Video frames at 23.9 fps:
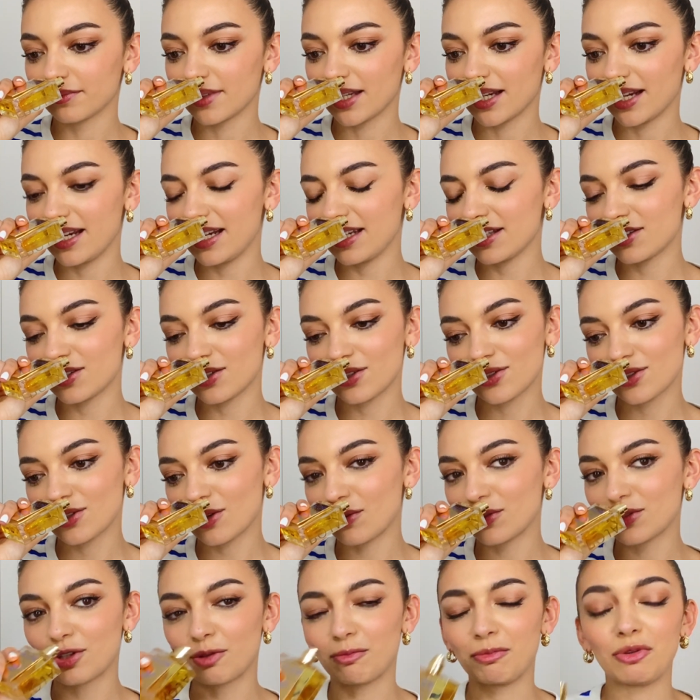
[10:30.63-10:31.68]
it's so,
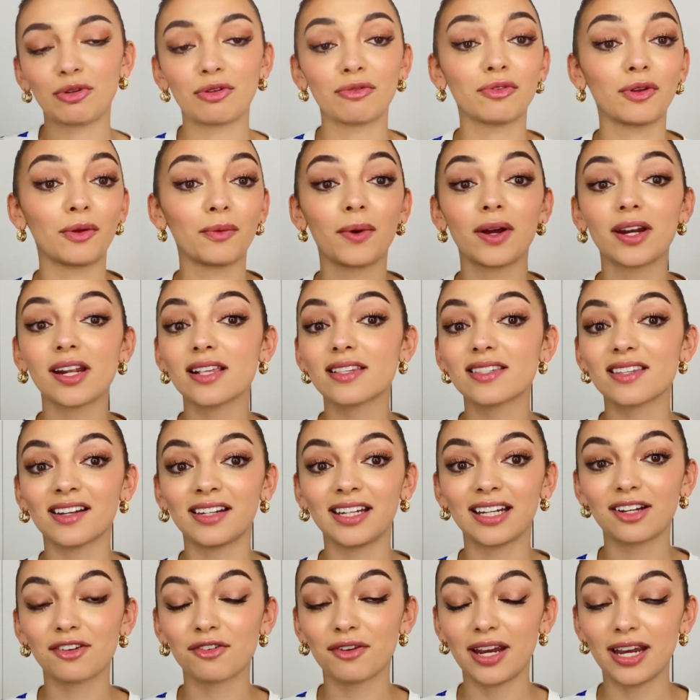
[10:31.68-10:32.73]
so beautiful. What a
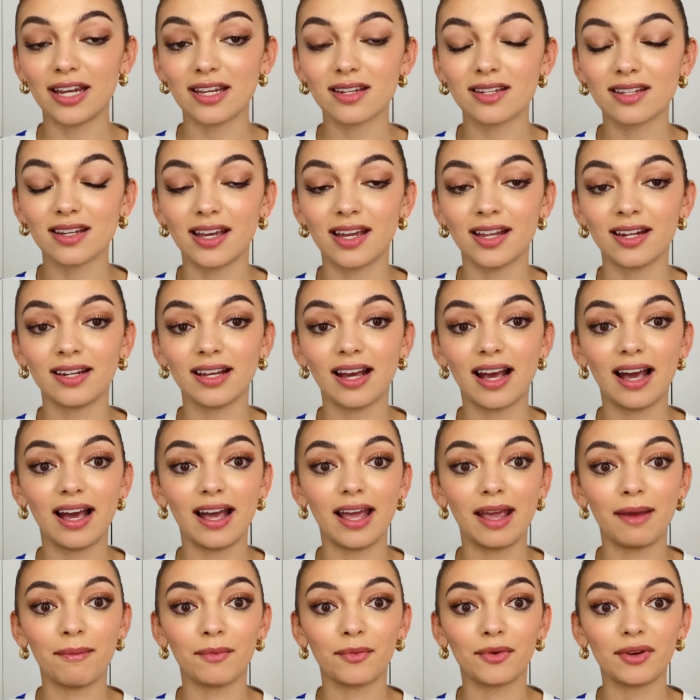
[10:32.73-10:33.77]
stunning creation.
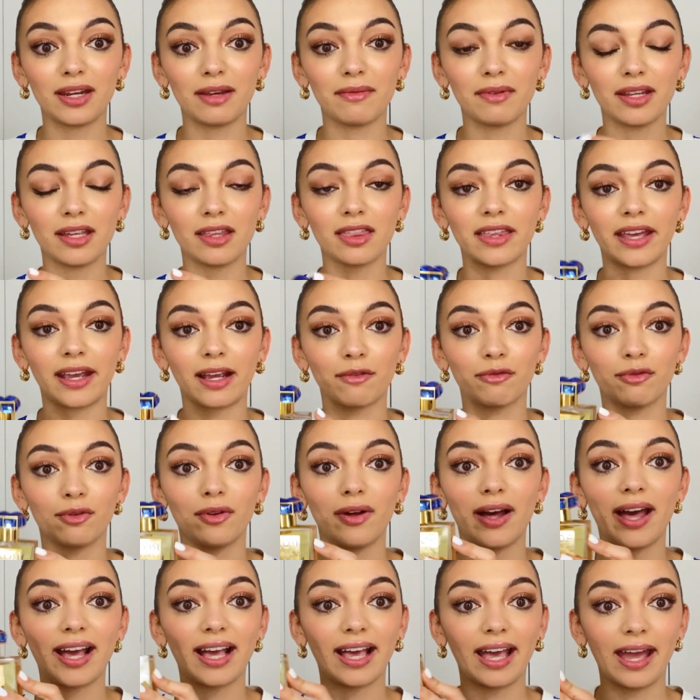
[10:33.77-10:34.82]
I'm really, really thankful.
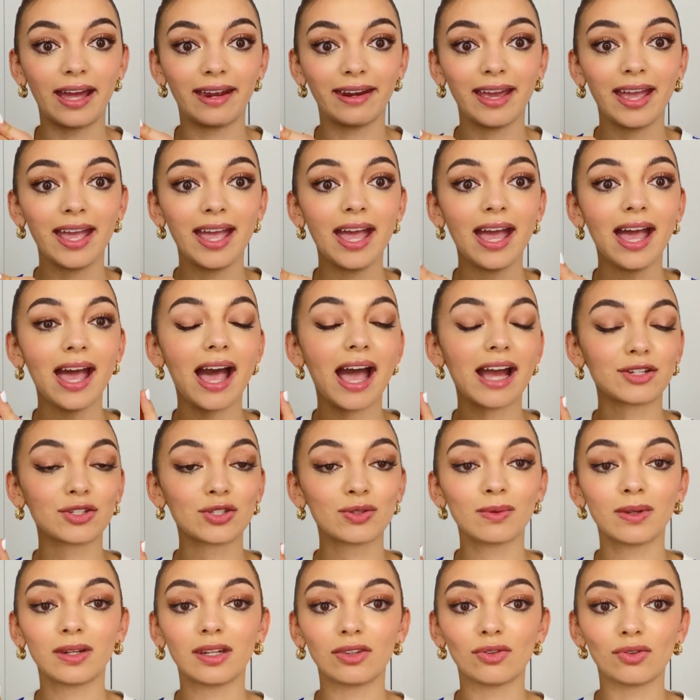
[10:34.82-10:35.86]
Again, I just
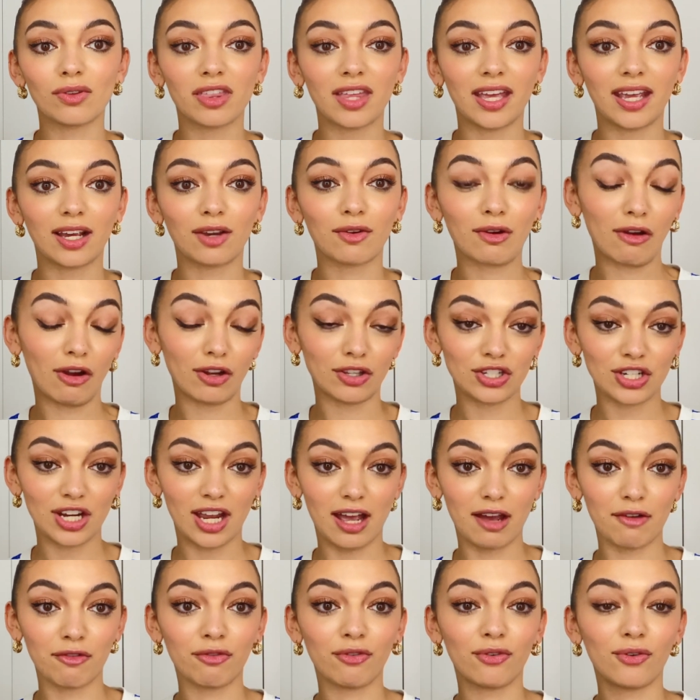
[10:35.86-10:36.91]
wanted to thank
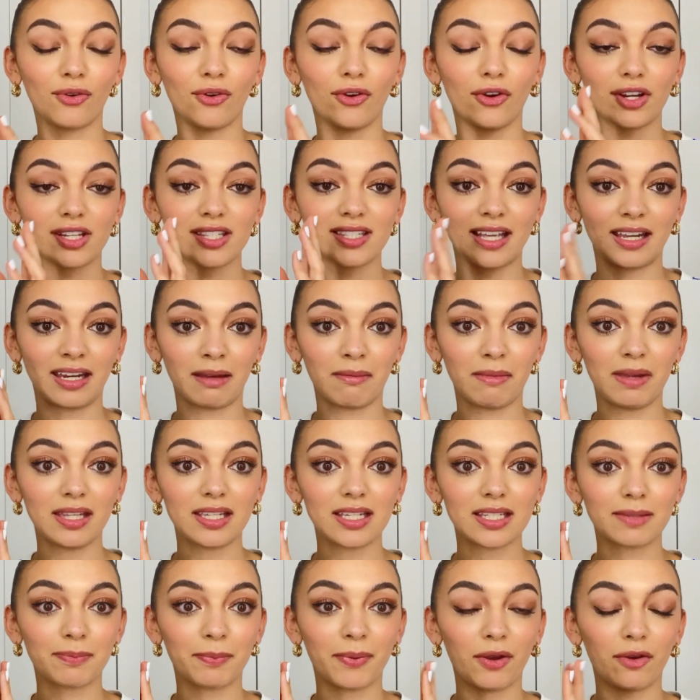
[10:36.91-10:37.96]
Roja for sending me
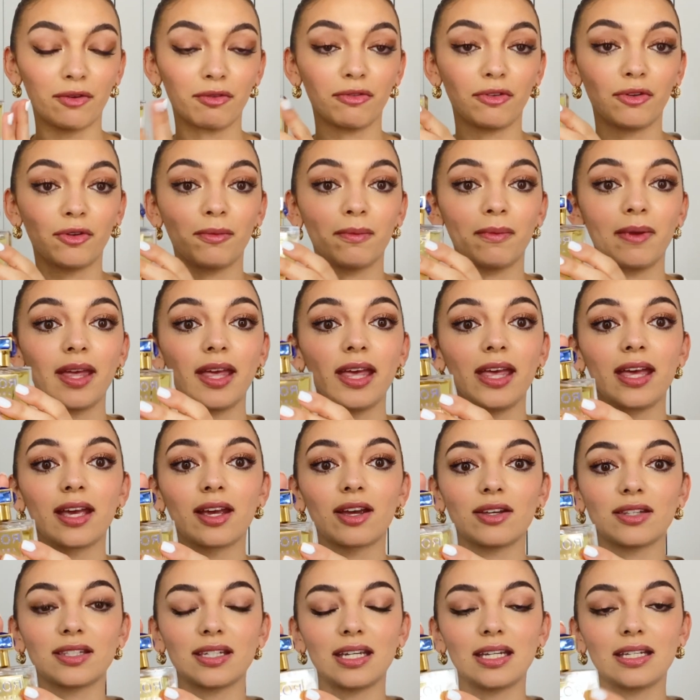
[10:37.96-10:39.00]
this perfume
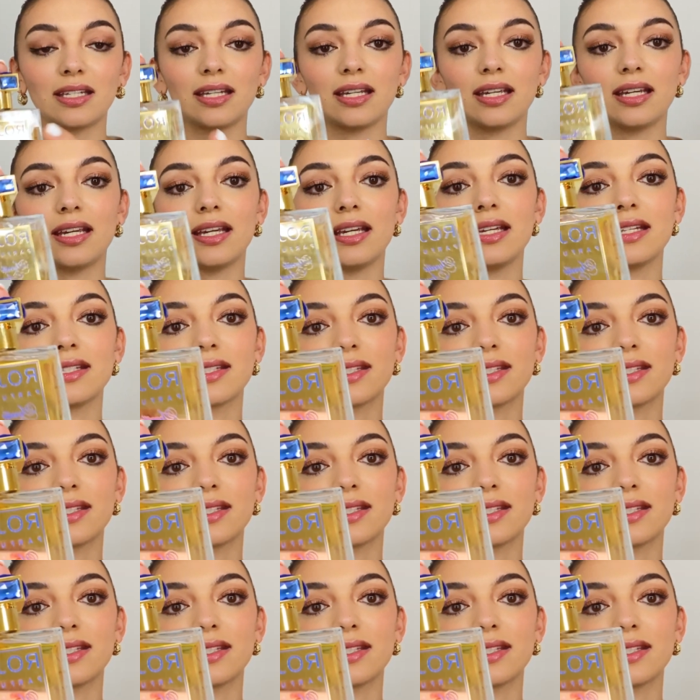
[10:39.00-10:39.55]
because it is